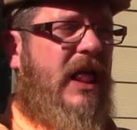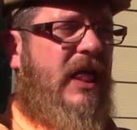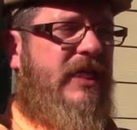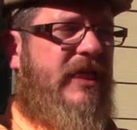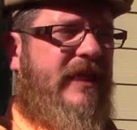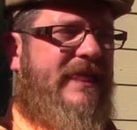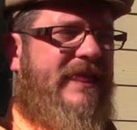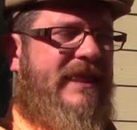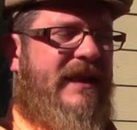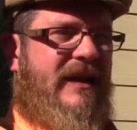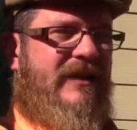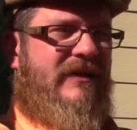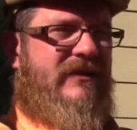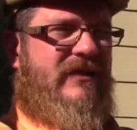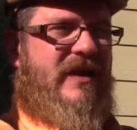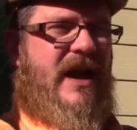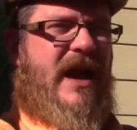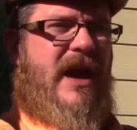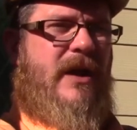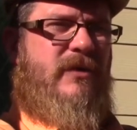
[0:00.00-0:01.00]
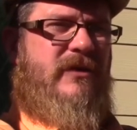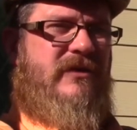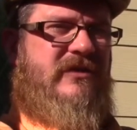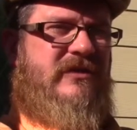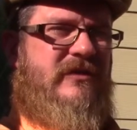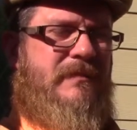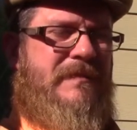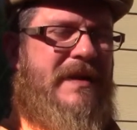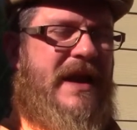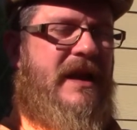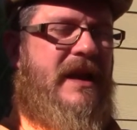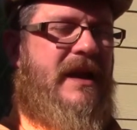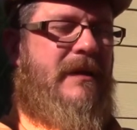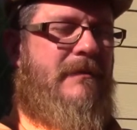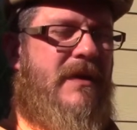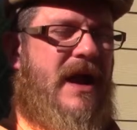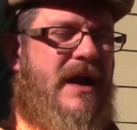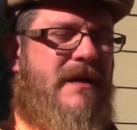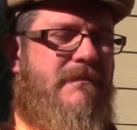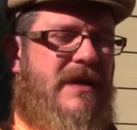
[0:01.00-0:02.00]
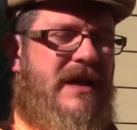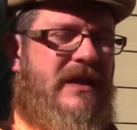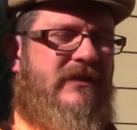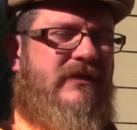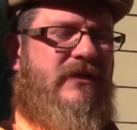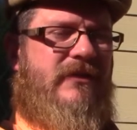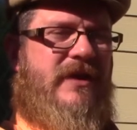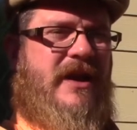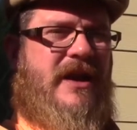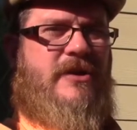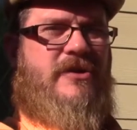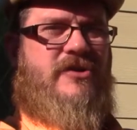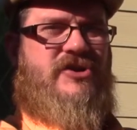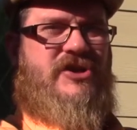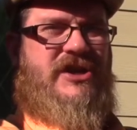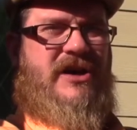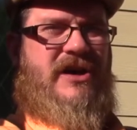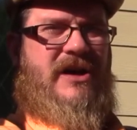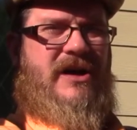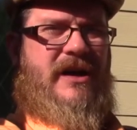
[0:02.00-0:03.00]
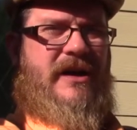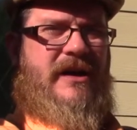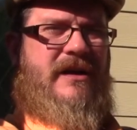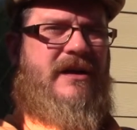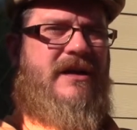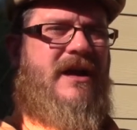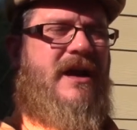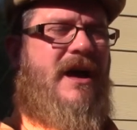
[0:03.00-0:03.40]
The things that I was spending my mental energy on